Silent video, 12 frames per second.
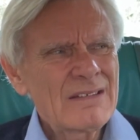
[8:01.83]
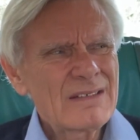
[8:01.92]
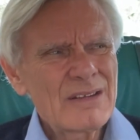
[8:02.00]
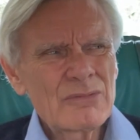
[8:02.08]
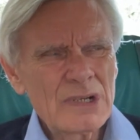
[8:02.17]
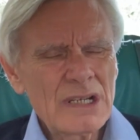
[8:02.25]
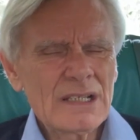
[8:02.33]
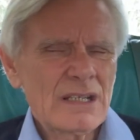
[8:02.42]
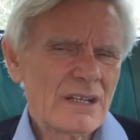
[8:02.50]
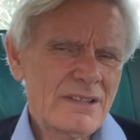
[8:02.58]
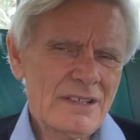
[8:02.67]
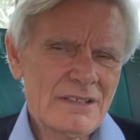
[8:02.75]
really
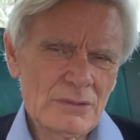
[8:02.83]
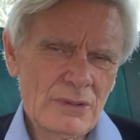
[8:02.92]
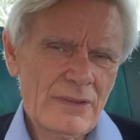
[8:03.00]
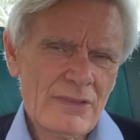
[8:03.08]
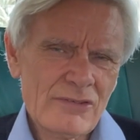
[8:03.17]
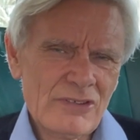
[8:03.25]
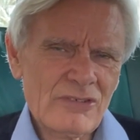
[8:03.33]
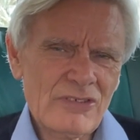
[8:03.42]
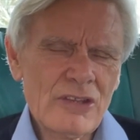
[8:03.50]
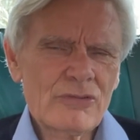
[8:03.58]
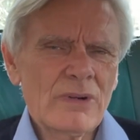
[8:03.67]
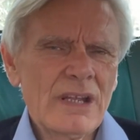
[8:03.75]
I think look at the
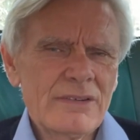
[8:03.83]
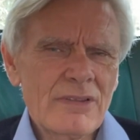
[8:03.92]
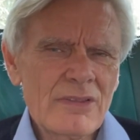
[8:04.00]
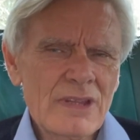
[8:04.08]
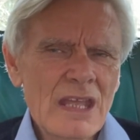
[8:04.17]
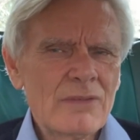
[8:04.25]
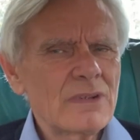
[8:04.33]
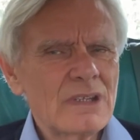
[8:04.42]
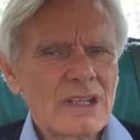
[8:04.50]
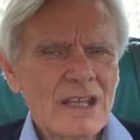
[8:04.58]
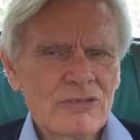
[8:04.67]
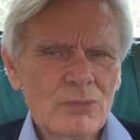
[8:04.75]
success rate that the
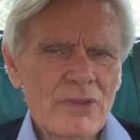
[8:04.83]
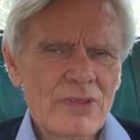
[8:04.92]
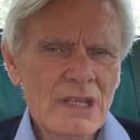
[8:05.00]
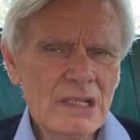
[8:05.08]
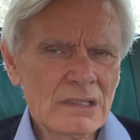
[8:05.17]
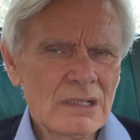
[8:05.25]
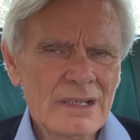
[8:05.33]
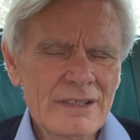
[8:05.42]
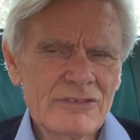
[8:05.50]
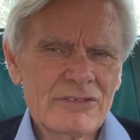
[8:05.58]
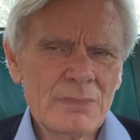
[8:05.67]
advocate has with their clients,